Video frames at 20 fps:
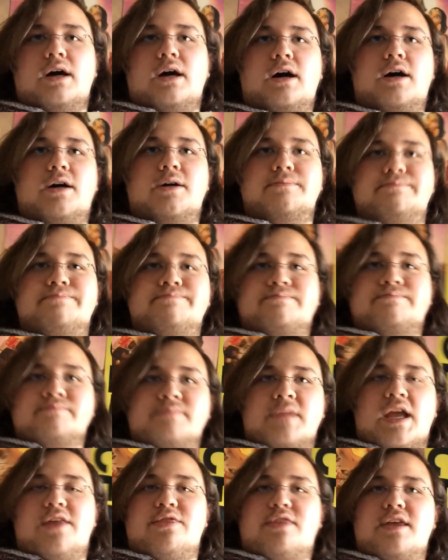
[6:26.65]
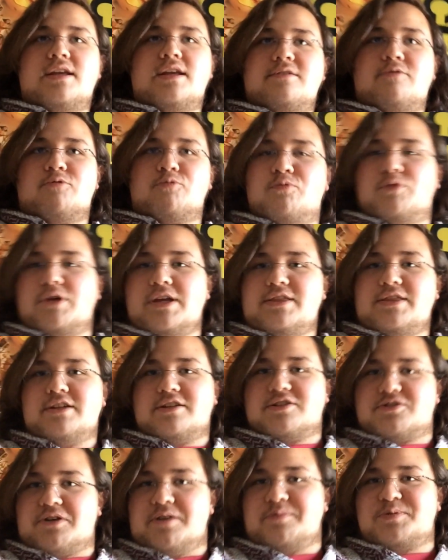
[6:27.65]
And then read the
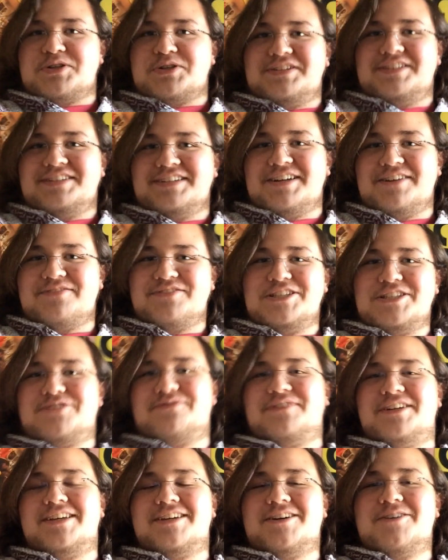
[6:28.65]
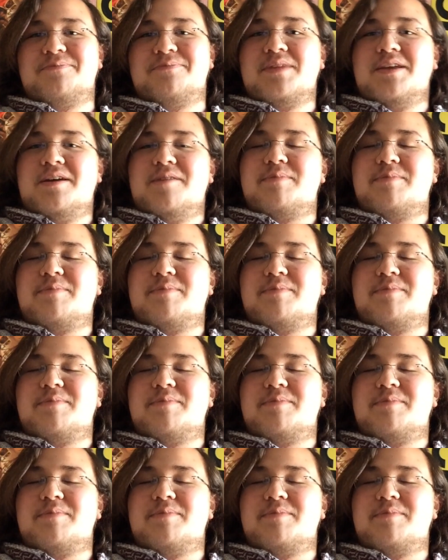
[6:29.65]
description of this video,